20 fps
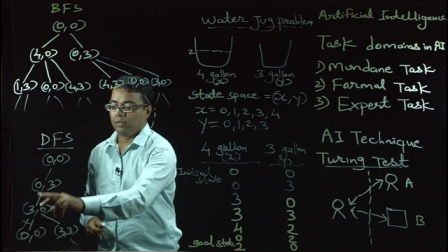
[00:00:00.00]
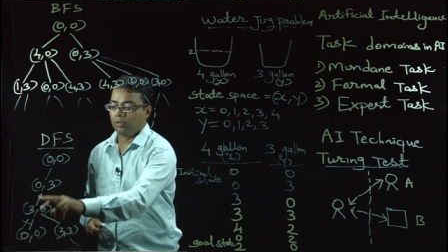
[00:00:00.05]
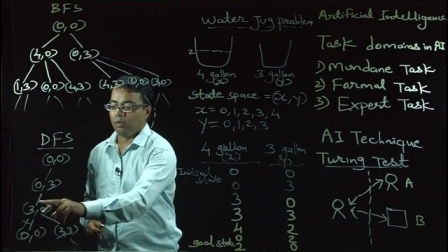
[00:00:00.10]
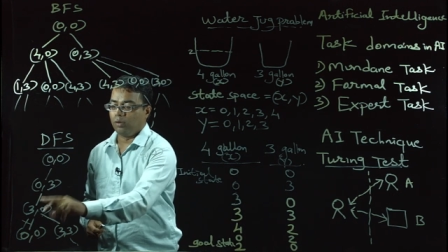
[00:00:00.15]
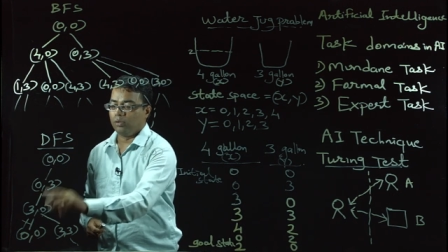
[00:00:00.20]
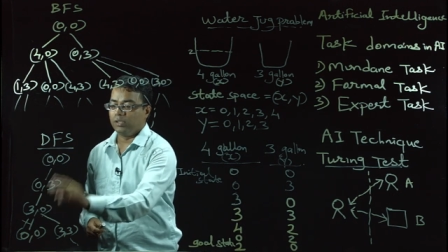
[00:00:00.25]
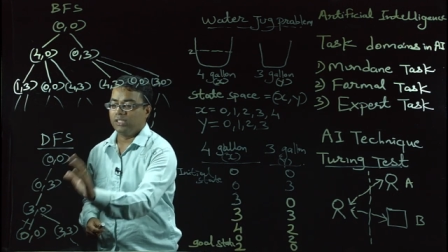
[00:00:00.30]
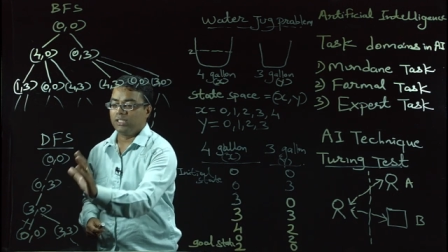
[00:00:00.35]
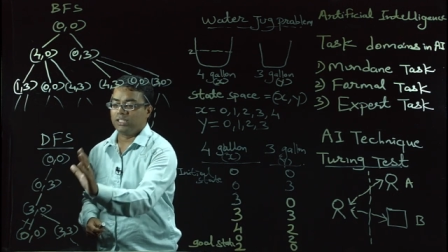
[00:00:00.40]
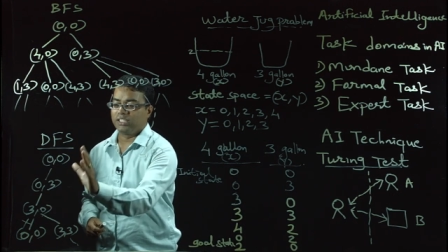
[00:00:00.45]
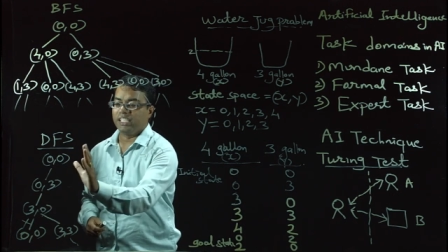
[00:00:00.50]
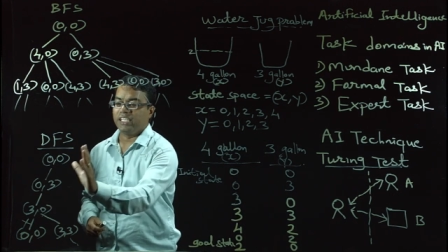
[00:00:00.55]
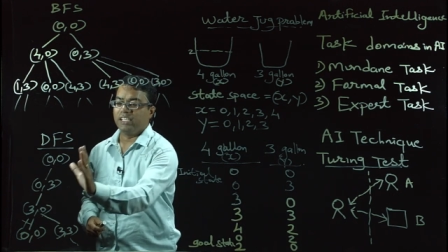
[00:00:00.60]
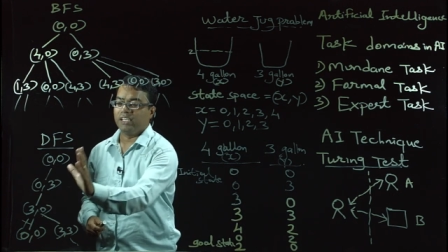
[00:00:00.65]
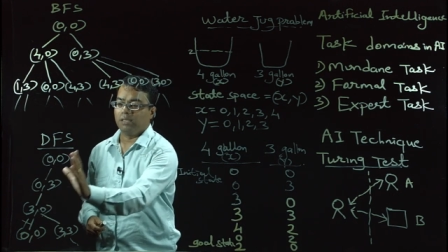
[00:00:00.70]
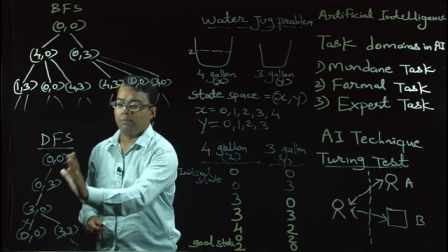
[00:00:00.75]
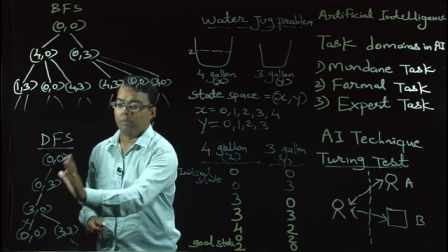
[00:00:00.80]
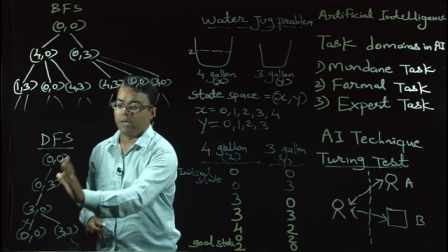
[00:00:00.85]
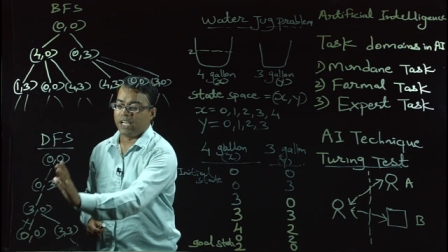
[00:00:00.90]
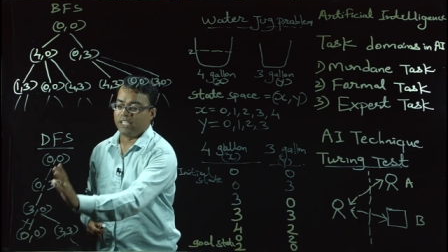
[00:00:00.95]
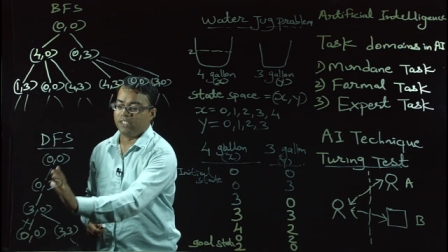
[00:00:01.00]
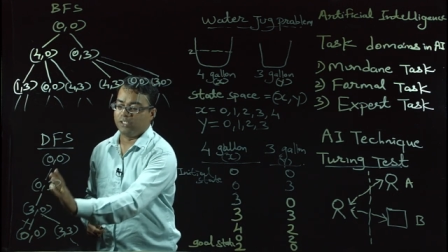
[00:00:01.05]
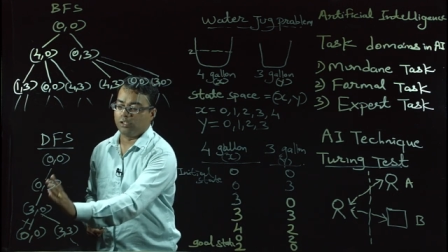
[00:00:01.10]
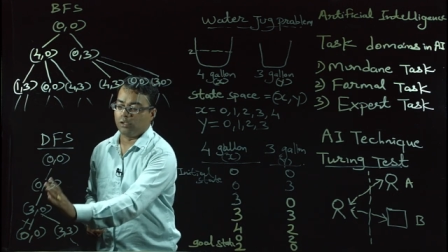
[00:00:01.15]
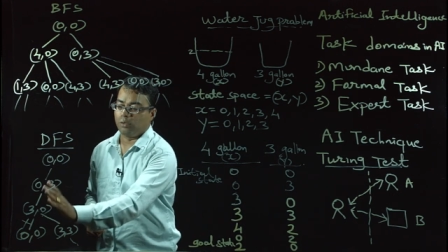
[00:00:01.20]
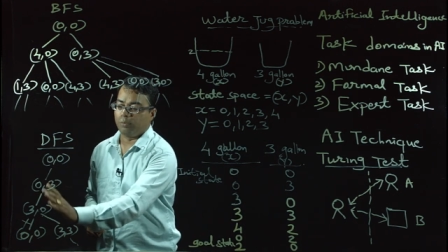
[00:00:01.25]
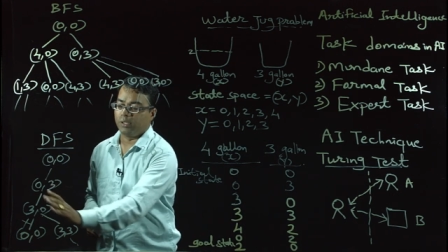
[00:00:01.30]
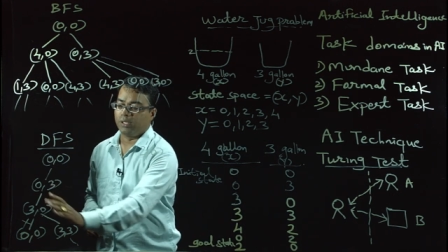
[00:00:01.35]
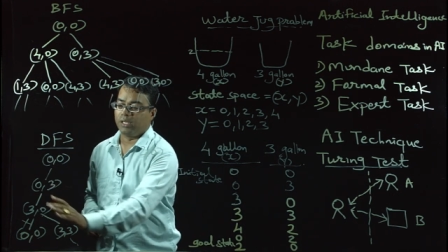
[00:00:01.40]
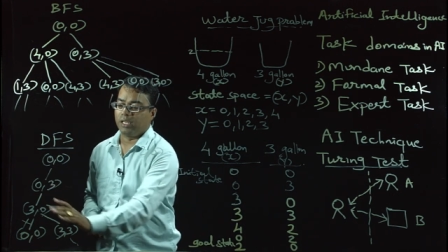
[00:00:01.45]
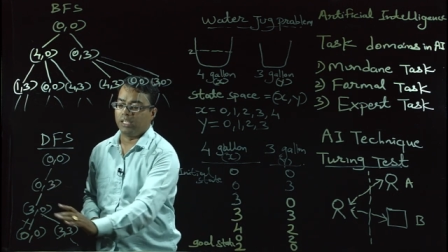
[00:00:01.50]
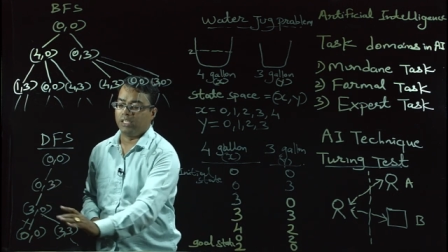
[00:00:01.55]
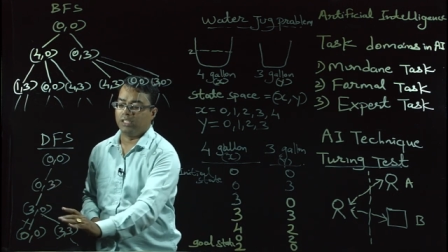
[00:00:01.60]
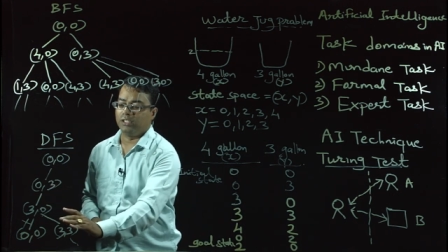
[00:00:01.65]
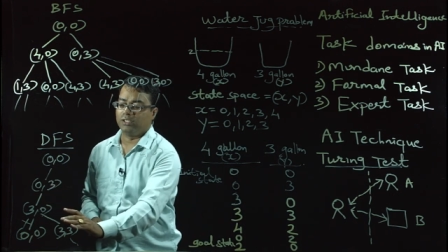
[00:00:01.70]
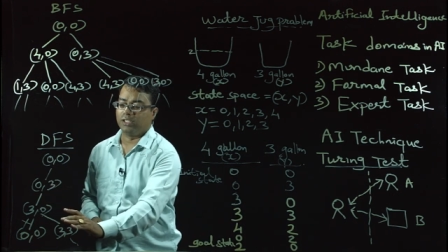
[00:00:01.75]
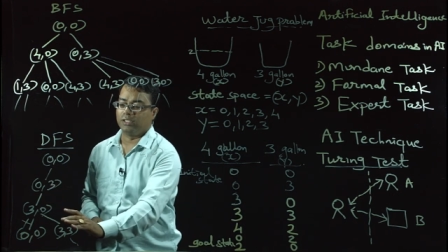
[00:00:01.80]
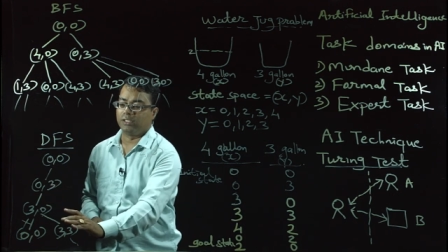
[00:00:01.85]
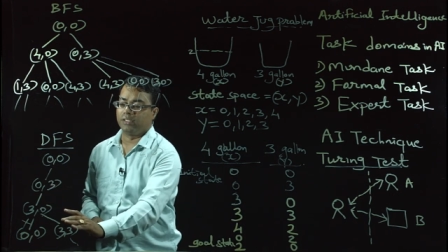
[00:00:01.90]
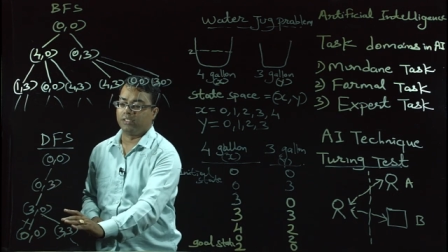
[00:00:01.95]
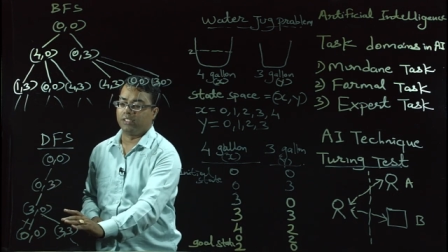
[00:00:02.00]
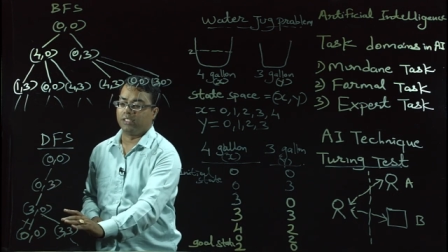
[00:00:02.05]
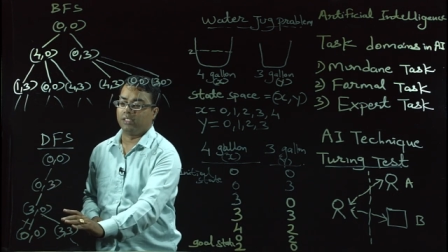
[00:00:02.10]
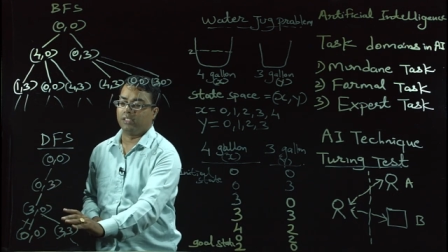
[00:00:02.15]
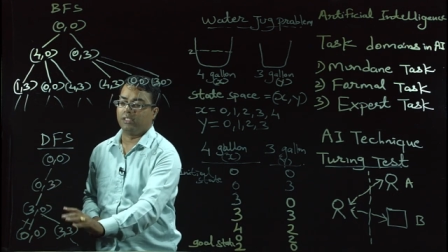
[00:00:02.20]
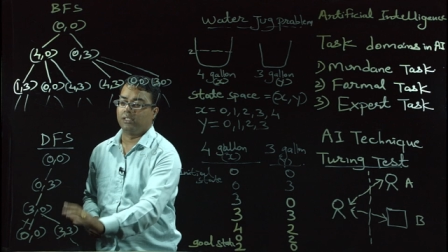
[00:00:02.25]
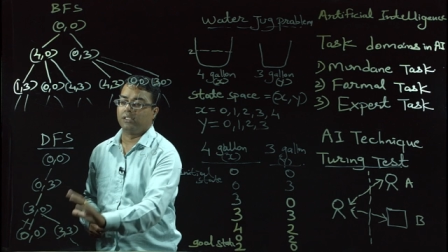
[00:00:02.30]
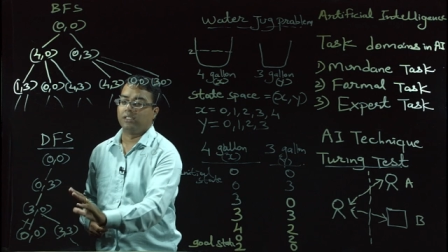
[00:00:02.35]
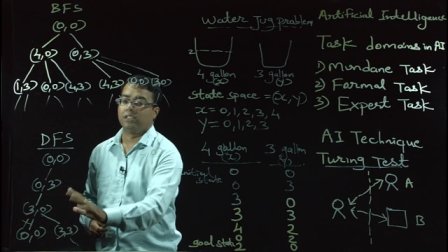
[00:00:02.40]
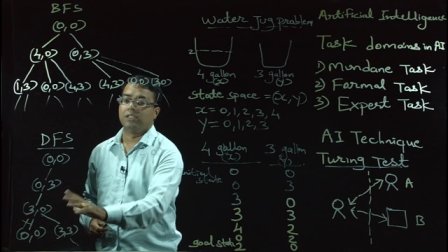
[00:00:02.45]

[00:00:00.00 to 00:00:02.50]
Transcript: only the single branch of a tree generated